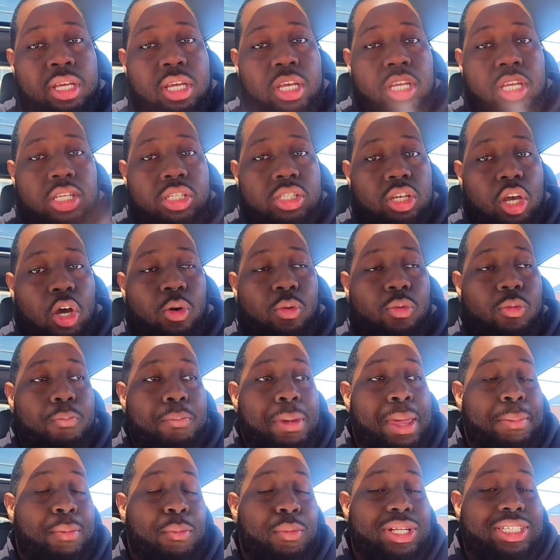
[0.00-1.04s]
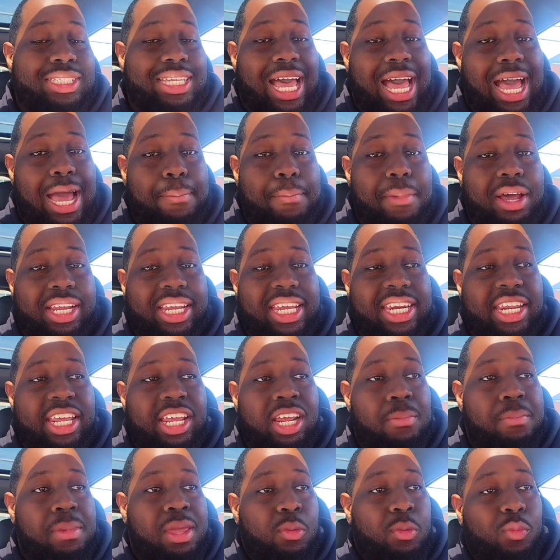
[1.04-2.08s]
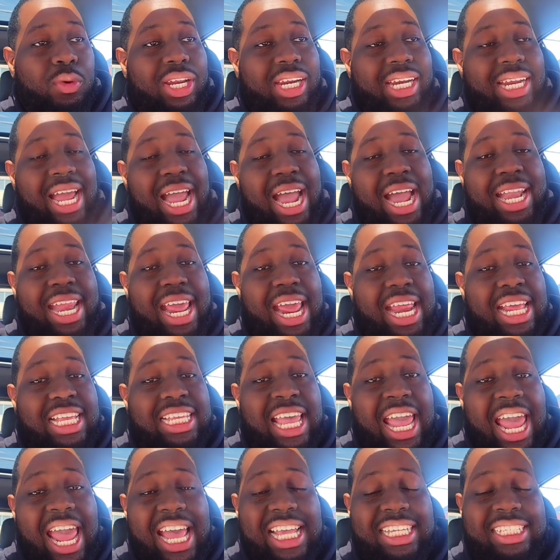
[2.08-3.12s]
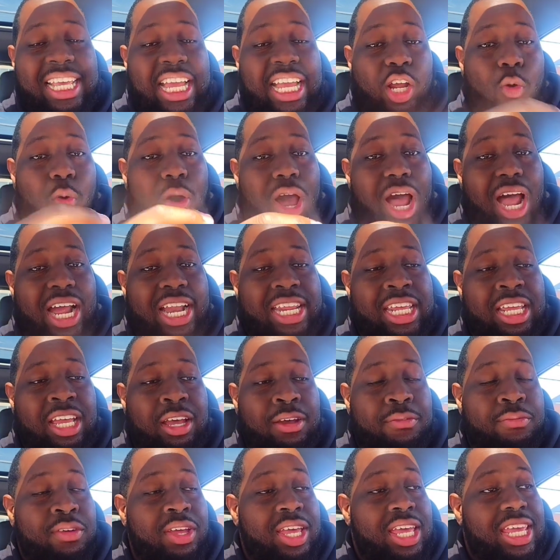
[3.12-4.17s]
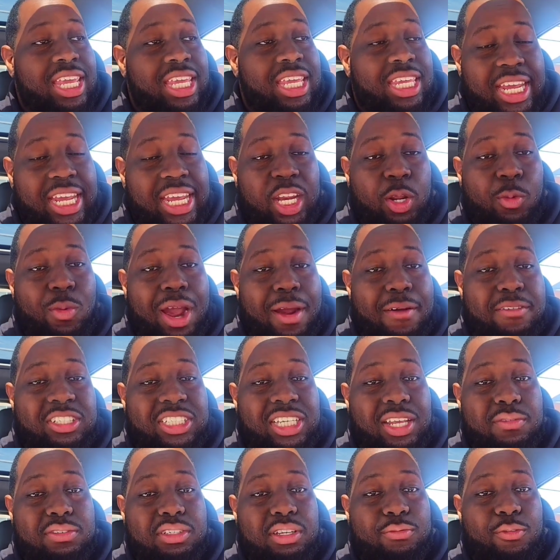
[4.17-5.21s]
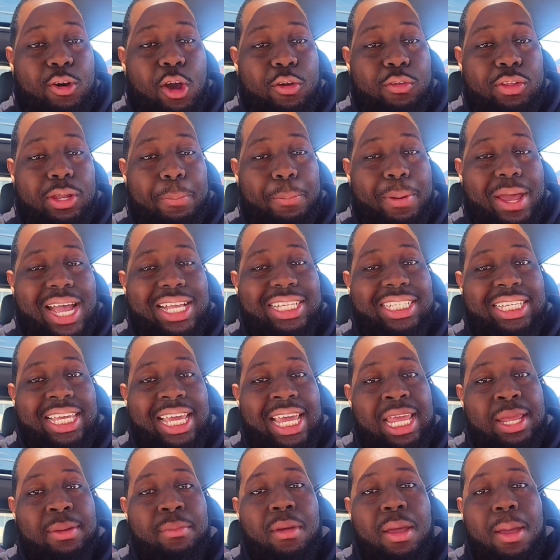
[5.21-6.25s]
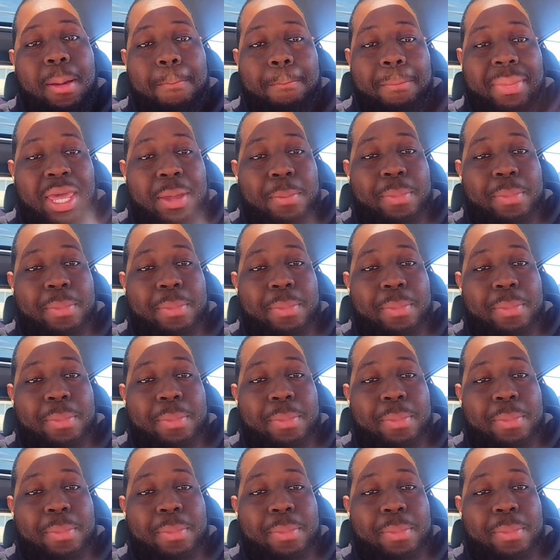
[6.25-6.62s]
So maybe with Todd Monken here, maybe with a guy that has that quality of getting wide receivers involved in the passing game, maybe